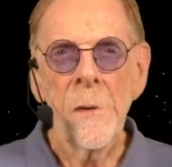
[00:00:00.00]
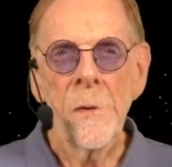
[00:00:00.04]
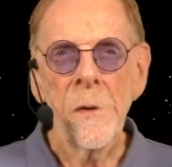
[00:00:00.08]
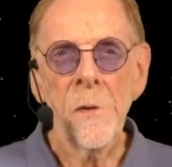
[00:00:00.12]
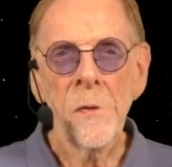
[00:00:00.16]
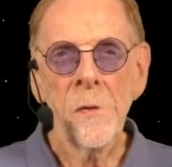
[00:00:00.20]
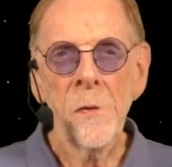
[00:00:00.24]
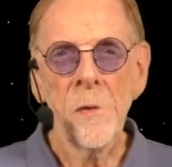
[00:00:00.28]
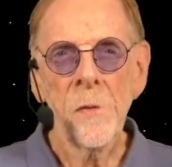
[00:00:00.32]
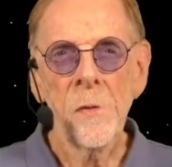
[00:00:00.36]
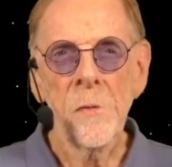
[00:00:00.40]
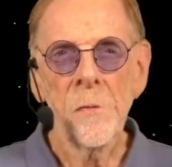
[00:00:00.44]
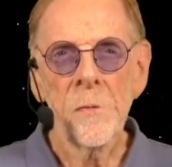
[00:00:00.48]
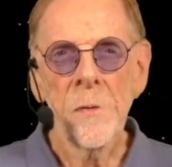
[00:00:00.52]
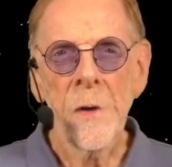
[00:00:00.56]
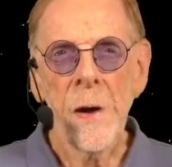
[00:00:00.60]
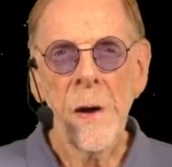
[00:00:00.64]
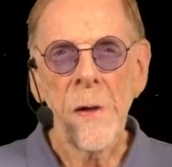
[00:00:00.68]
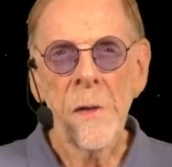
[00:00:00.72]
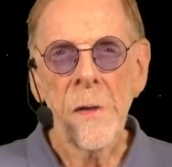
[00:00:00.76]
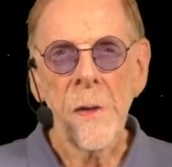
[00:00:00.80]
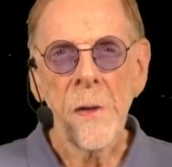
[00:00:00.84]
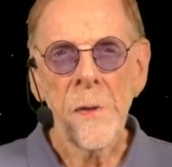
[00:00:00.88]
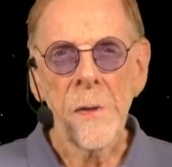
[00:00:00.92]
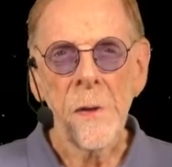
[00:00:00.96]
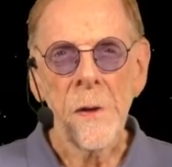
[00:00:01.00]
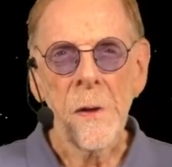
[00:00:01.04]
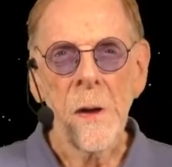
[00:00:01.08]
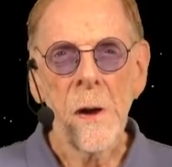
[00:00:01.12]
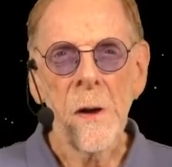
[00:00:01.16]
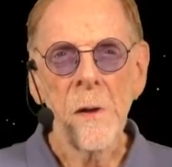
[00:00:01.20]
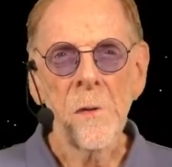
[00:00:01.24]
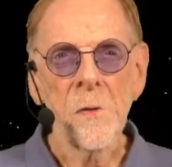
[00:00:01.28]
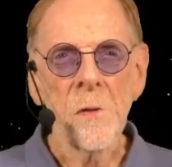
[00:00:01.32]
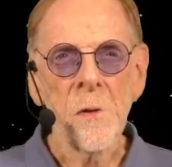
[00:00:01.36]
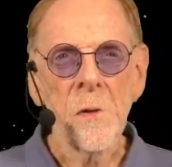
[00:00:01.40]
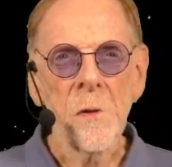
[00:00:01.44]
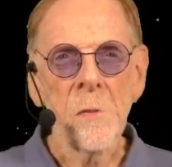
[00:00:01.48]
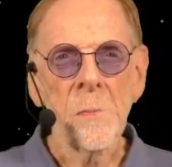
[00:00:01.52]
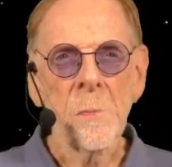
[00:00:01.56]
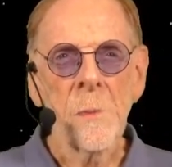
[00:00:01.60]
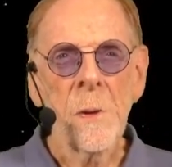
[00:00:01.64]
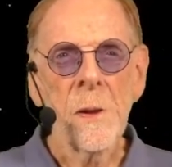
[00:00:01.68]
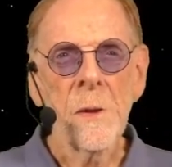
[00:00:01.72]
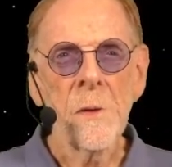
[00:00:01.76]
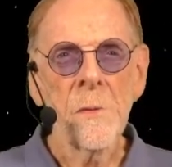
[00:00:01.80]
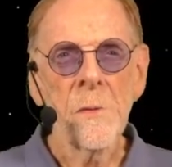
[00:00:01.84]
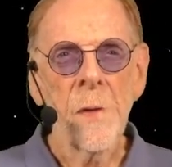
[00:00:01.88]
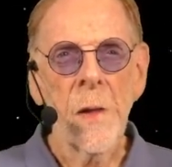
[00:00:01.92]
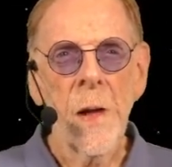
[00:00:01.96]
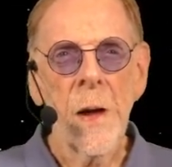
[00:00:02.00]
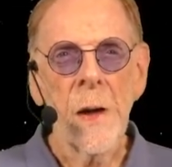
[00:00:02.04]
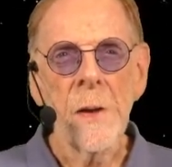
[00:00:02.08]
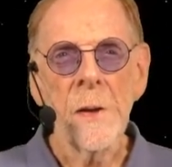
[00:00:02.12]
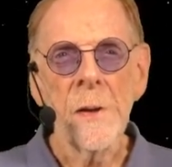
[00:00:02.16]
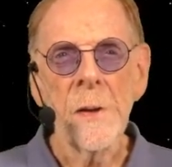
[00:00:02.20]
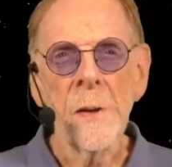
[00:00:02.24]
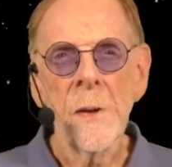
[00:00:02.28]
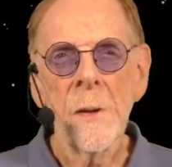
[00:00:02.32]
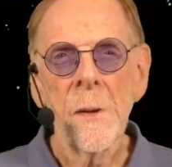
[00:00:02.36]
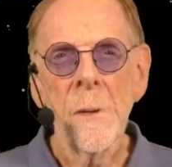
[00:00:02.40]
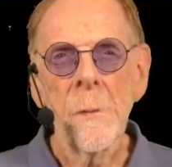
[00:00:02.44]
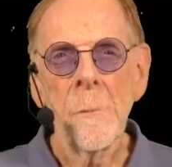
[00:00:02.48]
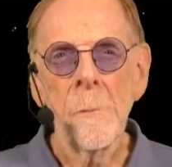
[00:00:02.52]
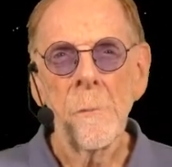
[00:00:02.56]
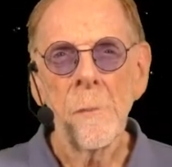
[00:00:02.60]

This doesn't violate the constant speed of light,